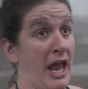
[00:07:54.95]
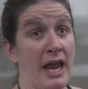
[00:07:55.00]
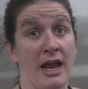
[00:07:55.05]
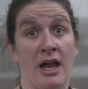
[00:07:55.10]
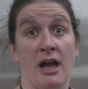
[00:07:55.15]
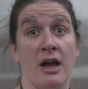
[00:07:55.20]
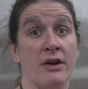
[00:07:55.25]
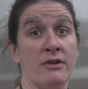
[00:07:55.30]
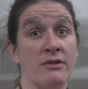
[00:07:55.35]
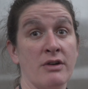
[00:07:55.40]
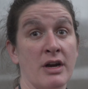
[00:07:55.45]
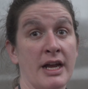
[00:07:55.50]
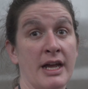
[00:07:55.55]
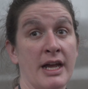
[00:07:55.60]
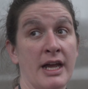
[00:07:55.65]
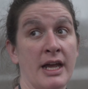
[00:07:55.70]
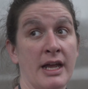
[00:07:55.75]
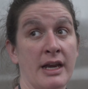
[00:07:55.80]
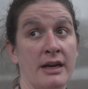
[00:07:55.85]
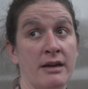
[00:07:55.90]

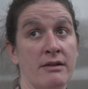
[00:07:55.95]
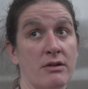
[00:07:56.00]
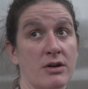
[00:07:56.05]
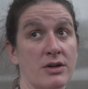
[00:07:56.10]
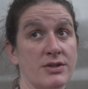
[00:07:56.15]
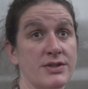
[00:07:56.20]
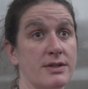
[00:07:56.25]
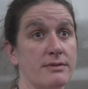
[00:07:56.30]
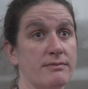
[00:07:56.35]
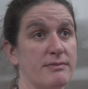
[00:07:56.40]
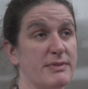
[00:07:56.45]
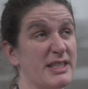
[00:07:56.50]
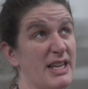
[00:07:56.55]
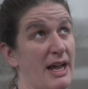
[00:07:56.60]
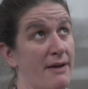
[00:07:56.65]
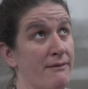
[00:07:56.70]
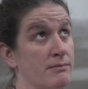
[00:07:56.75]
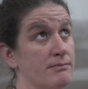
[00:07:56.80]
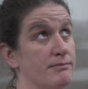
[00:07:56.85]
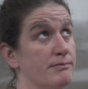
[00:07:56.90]
800 or
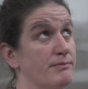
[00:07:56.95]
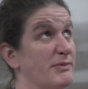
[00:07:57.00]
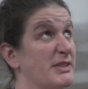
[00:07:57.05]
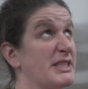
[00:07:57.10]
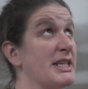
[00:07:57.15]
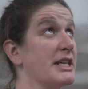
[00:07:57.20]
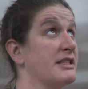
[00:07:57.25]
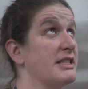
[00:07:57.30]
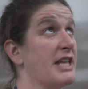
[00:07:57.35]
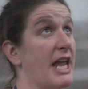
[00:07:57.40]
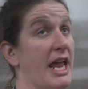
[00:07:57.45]
six